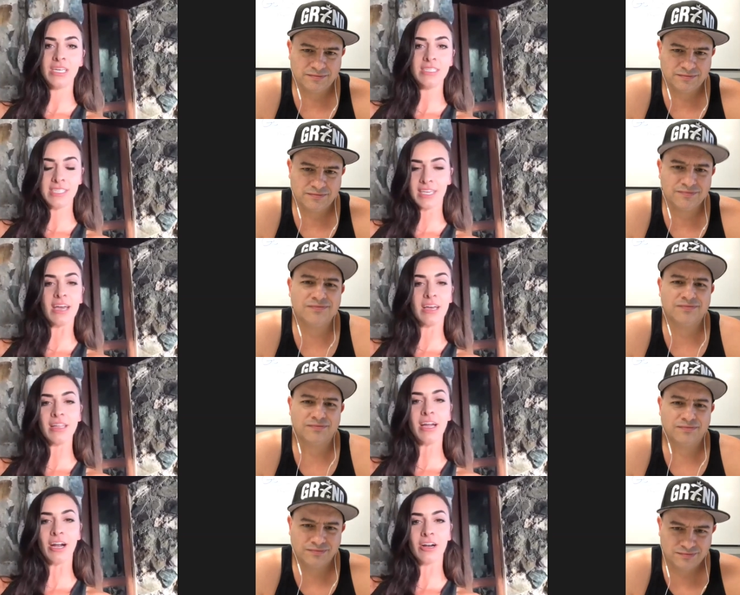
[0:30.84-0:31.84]
Speaker 1: to get
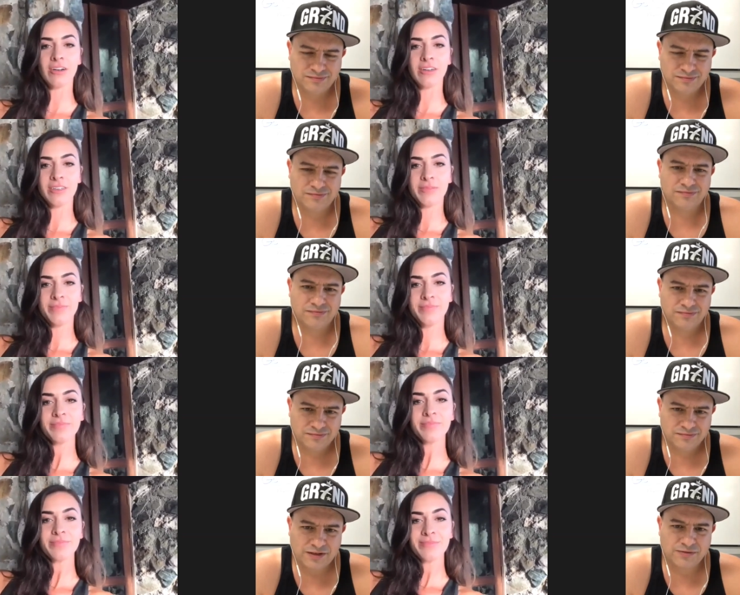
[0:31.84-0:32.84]
clear.
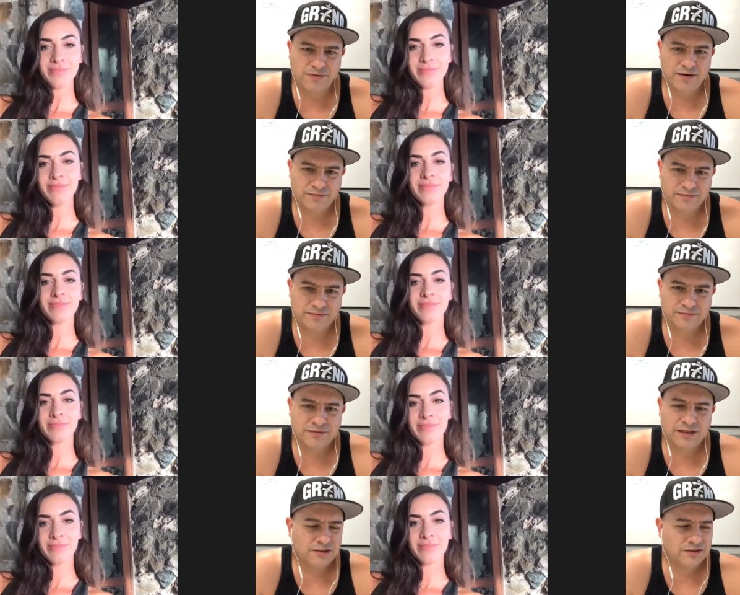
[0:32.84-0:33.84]
Speaker 2: That's right.
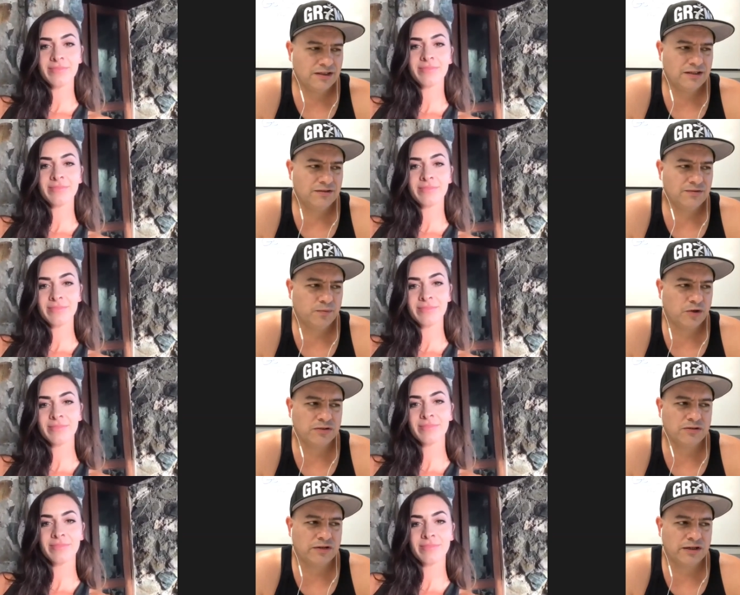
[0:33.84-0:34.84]
See,
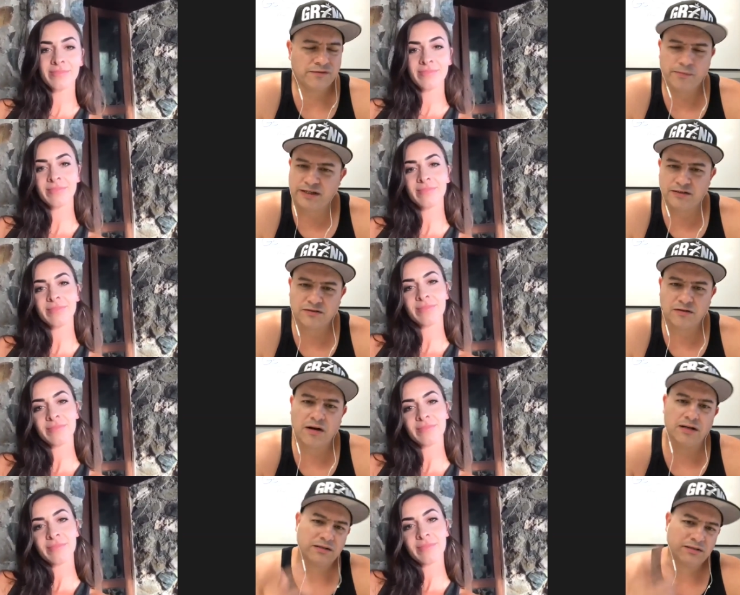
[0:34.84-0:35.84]
personal transformation
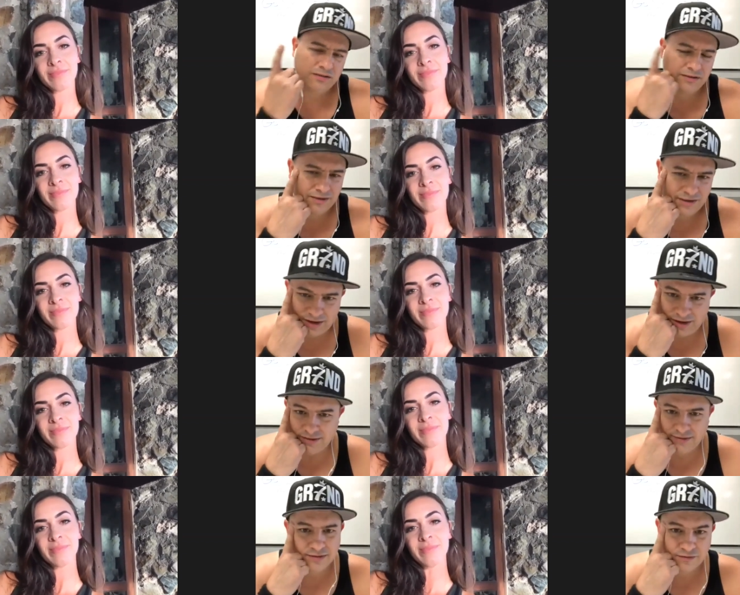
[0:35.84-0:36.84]
starts here
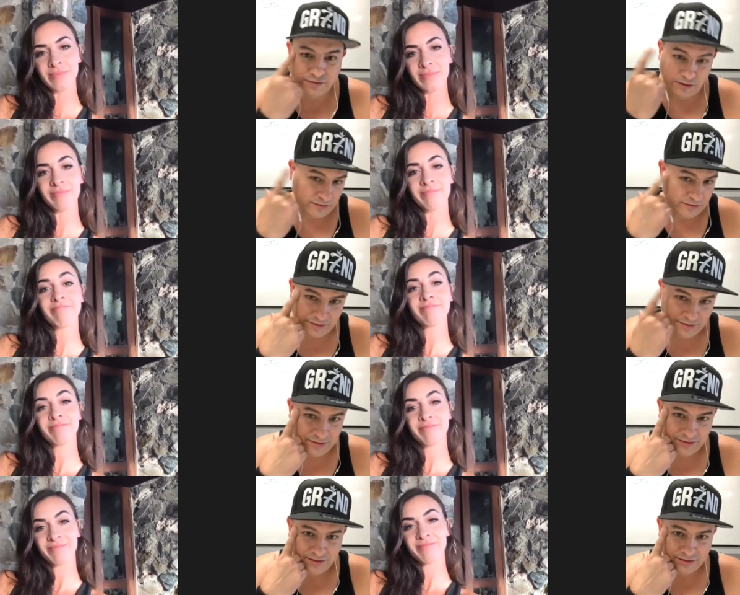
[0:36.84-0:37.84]
1st mm-hmm.
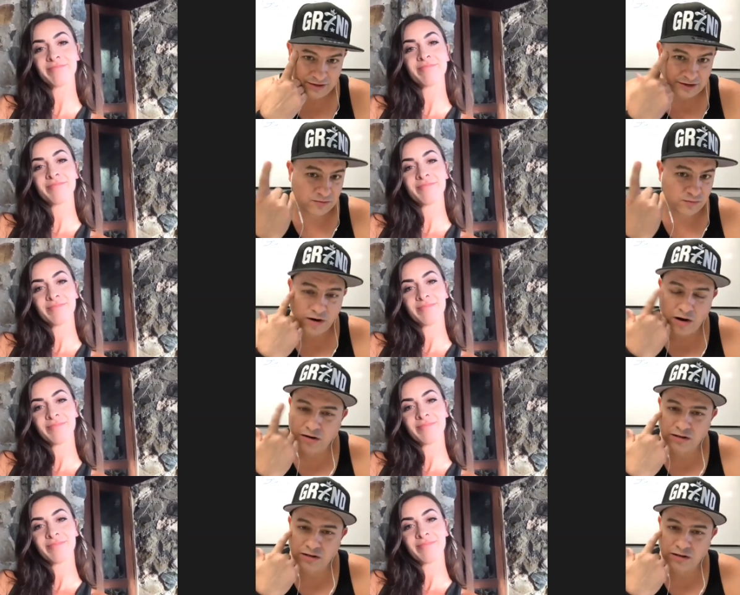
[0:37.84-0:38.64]
This is where all the